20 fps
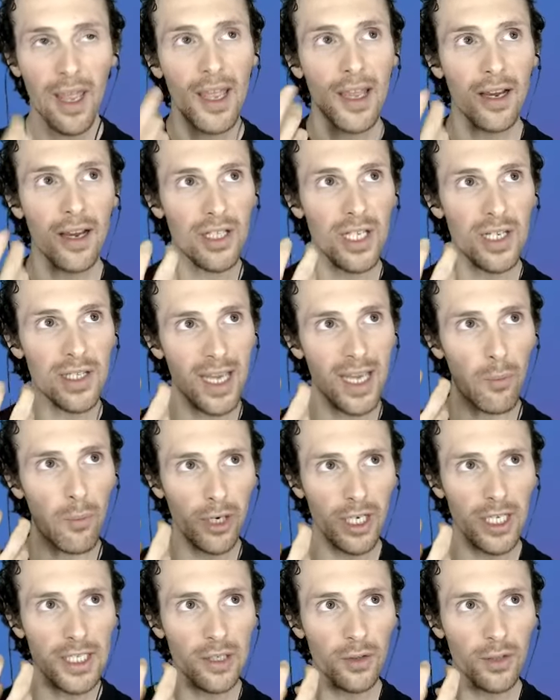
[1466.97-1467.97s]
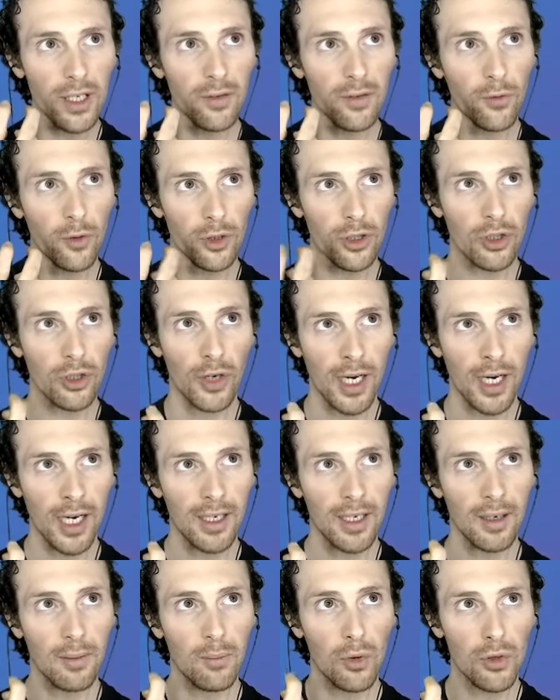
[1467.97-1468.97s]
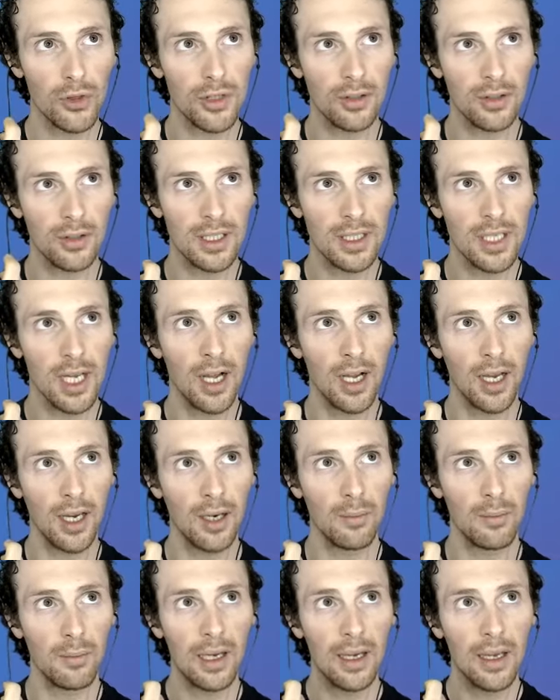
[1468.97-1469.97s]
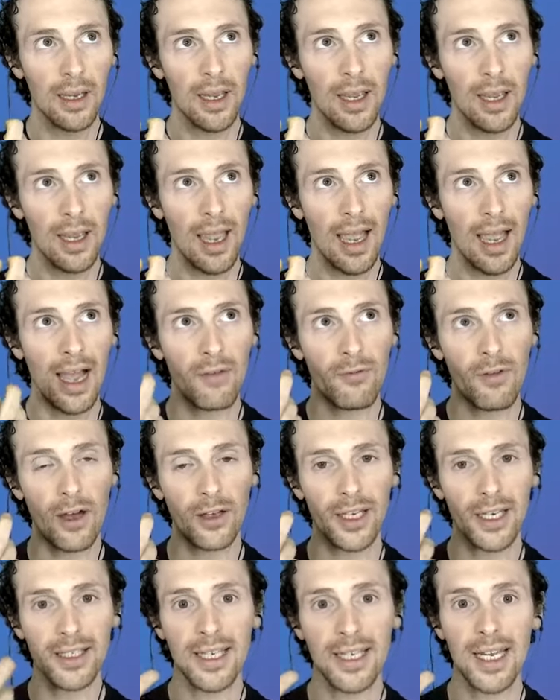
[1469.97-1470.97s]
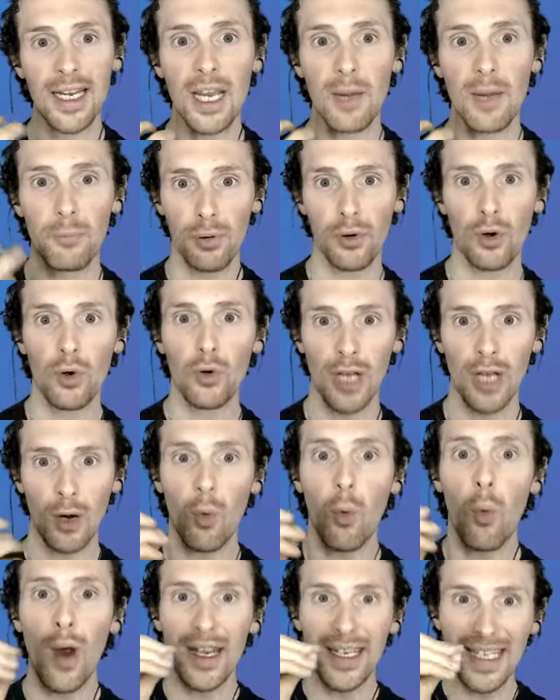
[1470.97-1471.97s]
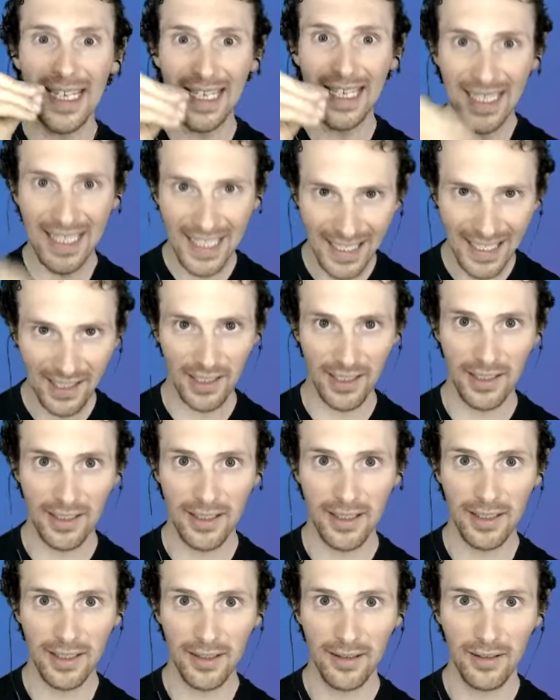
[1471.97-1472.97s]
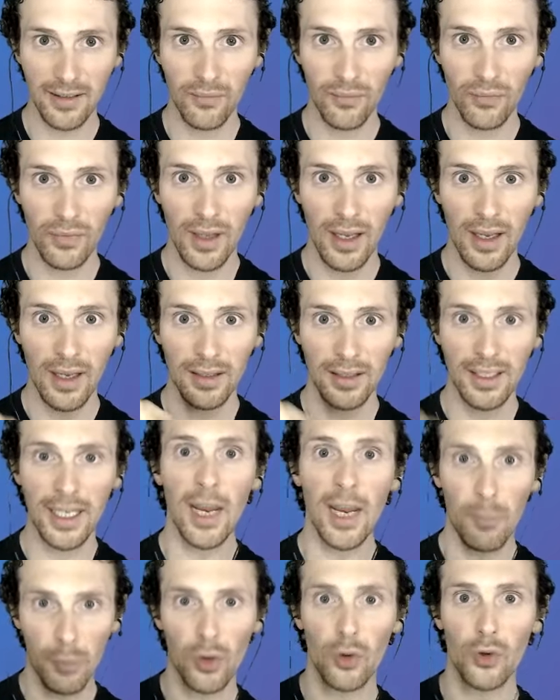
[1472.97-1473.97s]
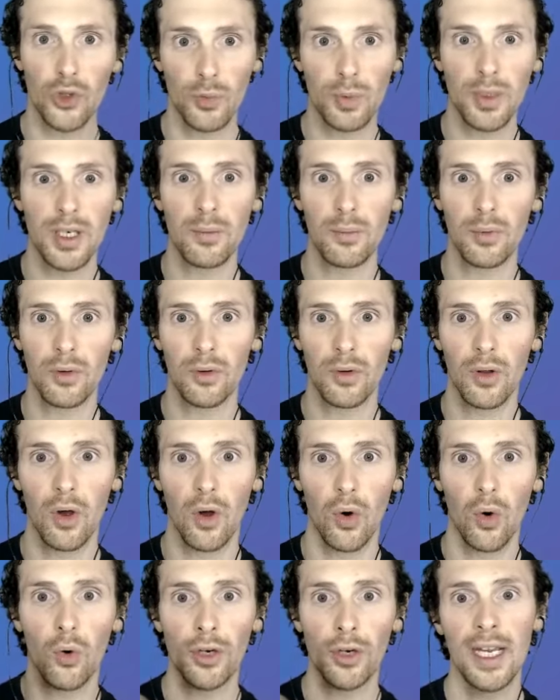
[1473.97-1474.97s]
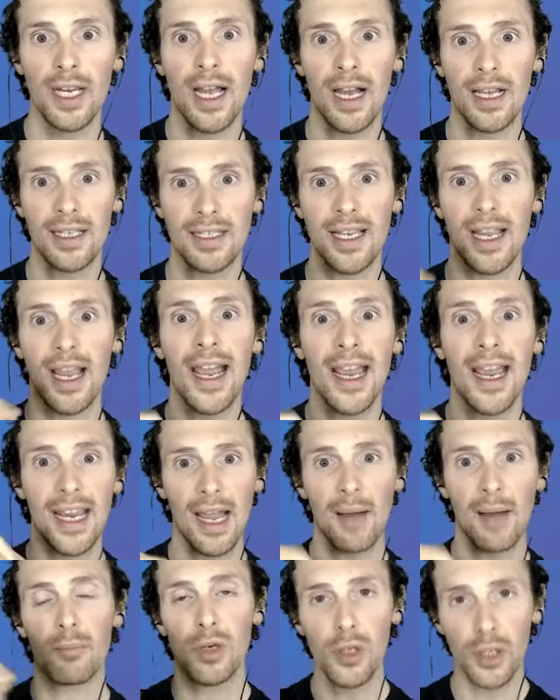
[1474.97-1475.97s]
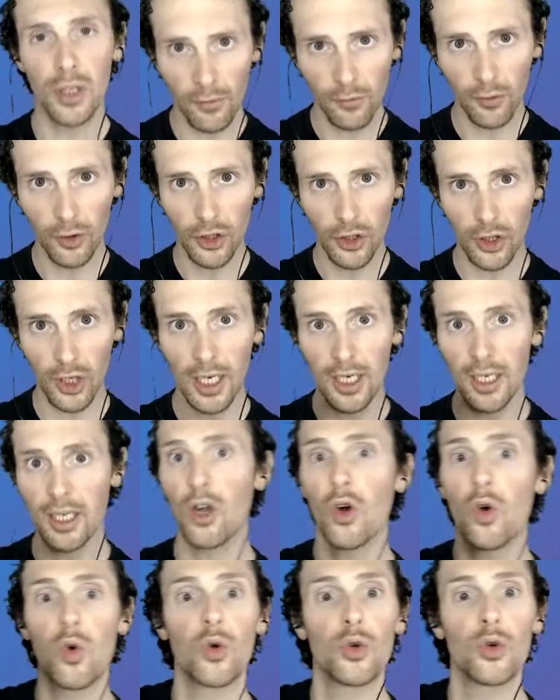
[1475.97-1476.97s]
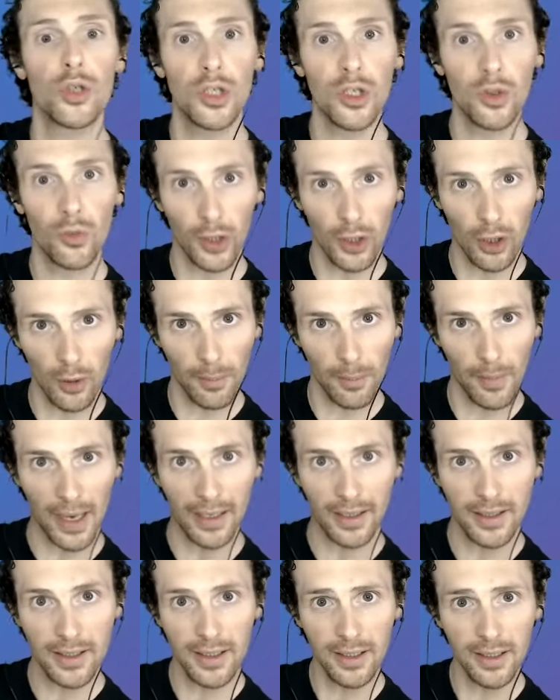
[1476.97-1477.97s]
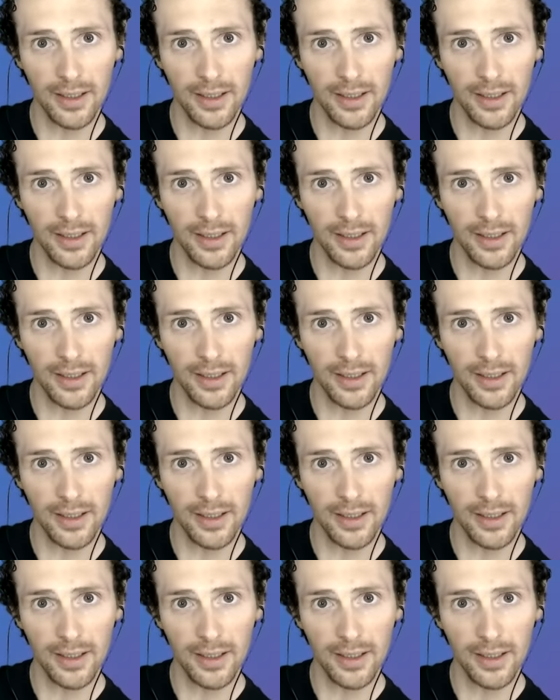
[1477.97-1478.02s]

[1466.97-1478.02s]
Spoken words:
Because if someone is looking for training, most of the time, I found that they approach, like when they need it, they approach people. Or they ask, hey, I'm looking for training. Who do you recommend?